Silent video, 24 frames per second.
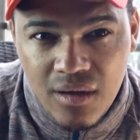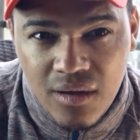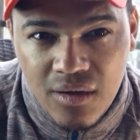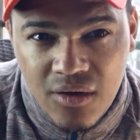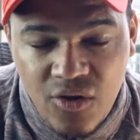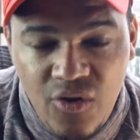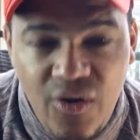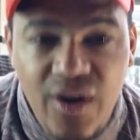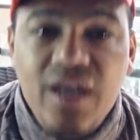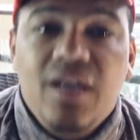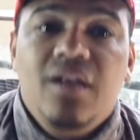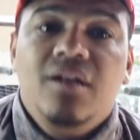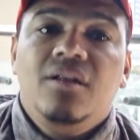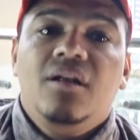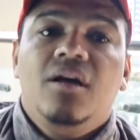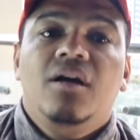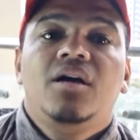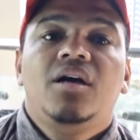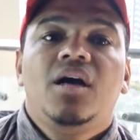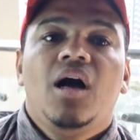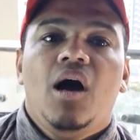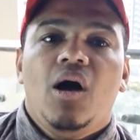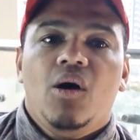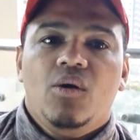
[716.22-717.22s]
credit
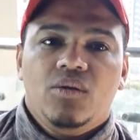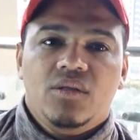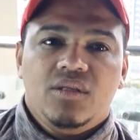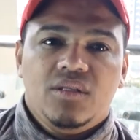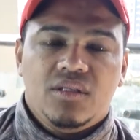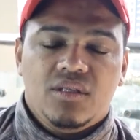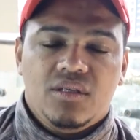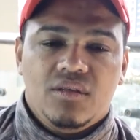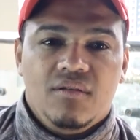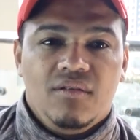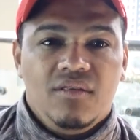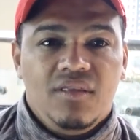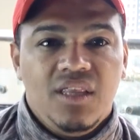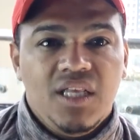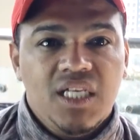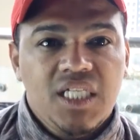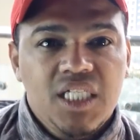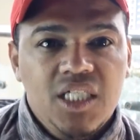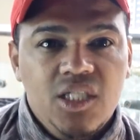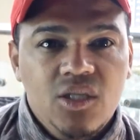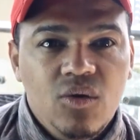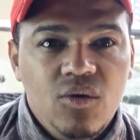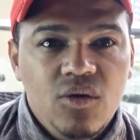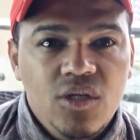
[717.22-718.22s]
accounts, this
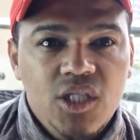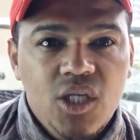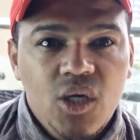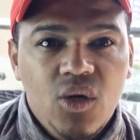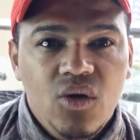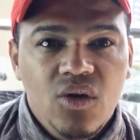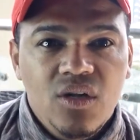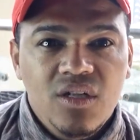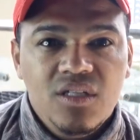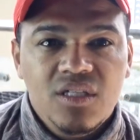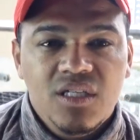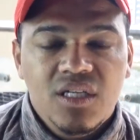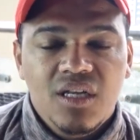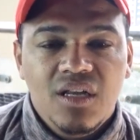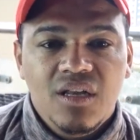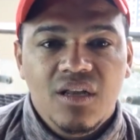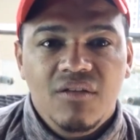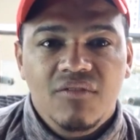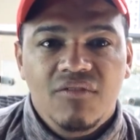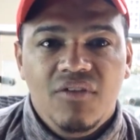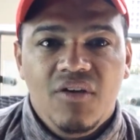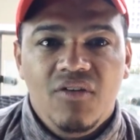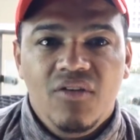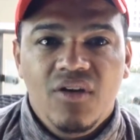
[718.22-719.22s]
is also
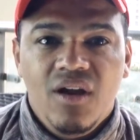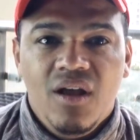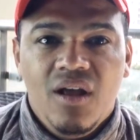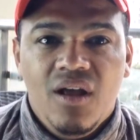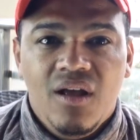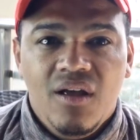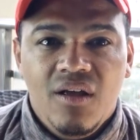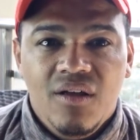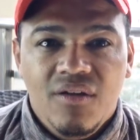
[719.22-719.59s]
considered very,